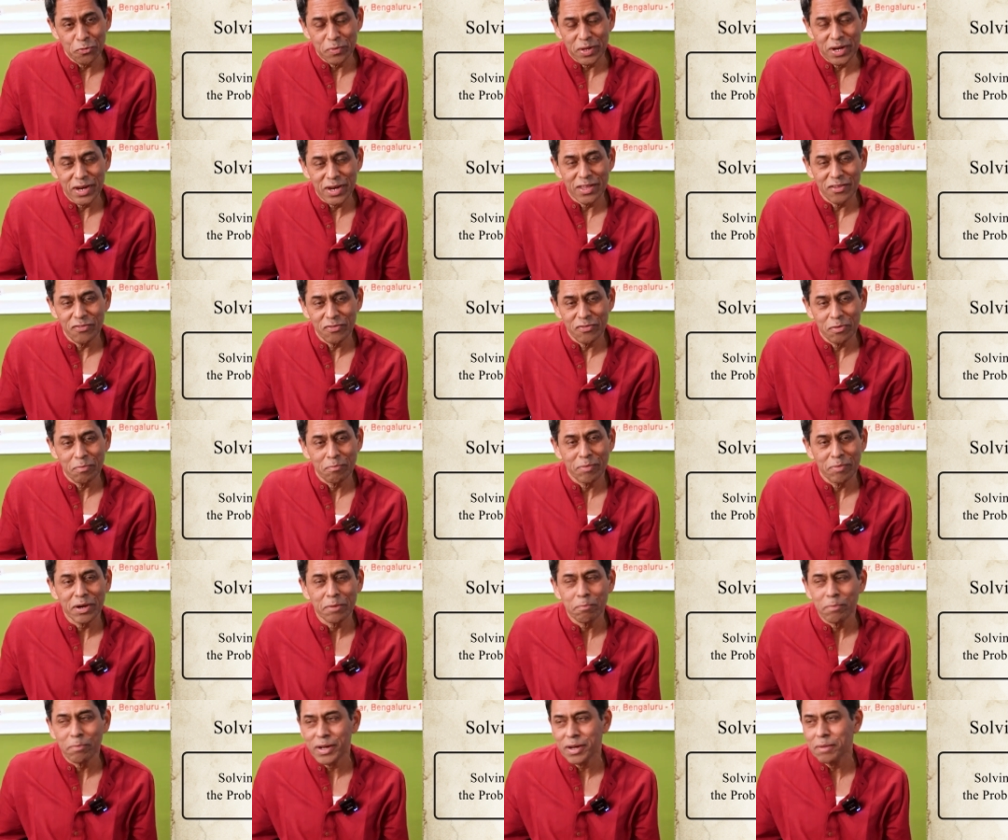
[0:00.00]
believe,
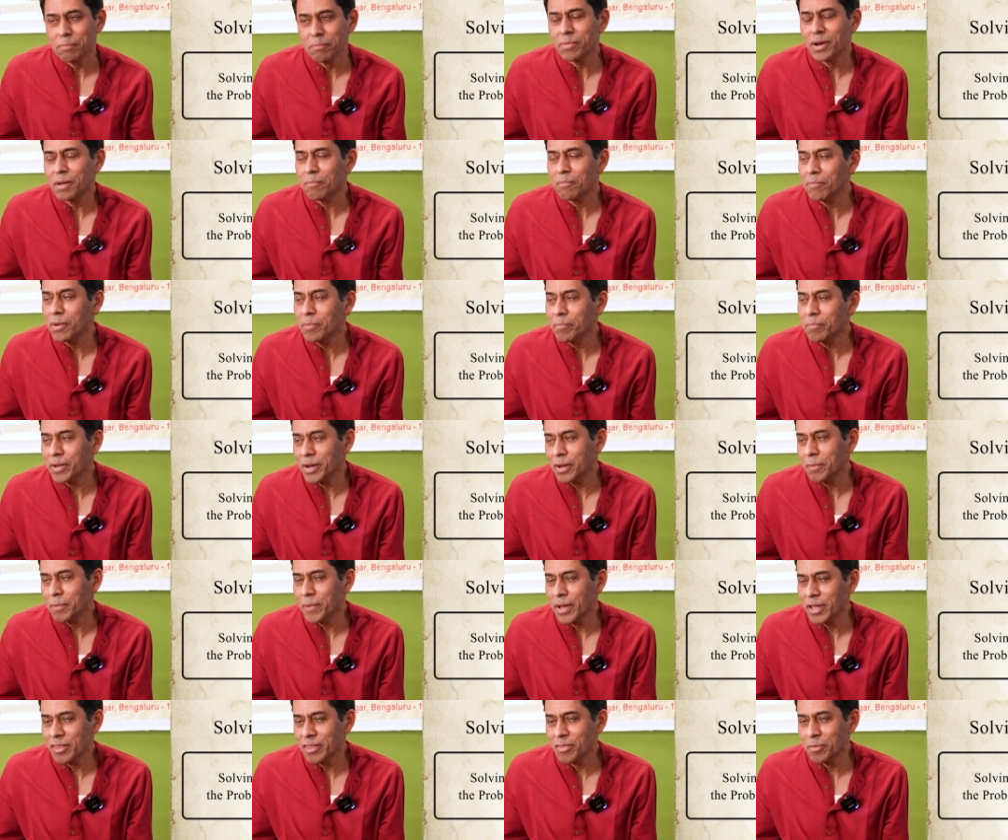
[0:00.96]
but Parabrahma,
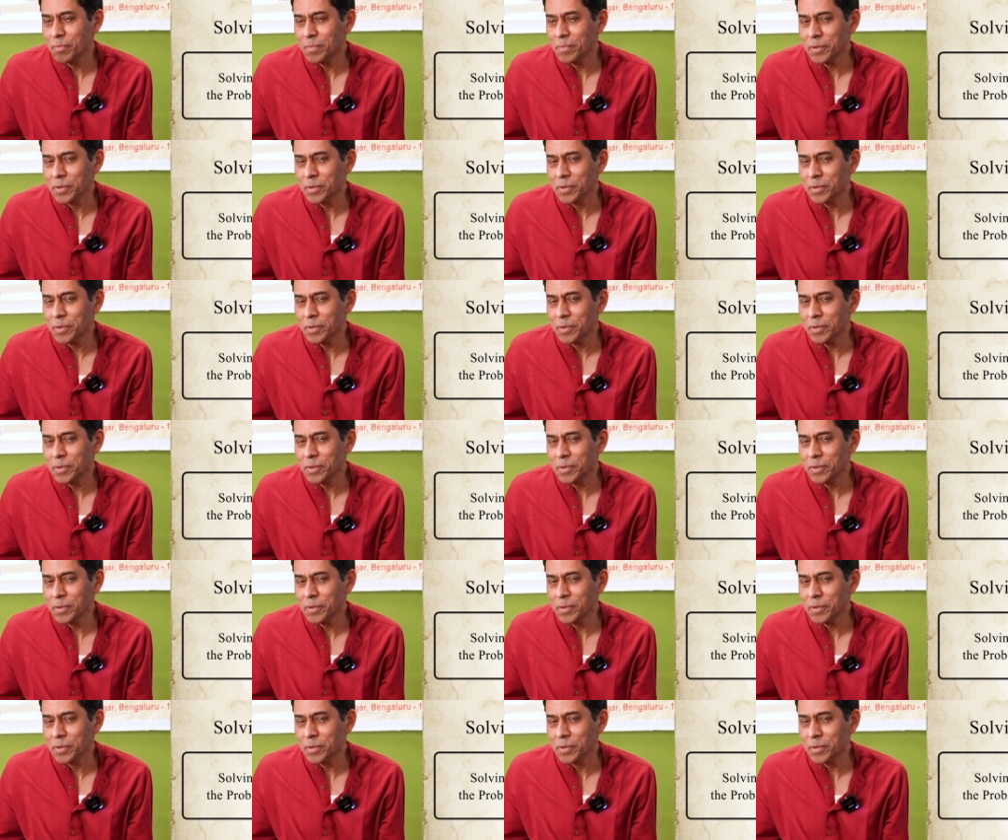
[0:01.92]
Paramatma.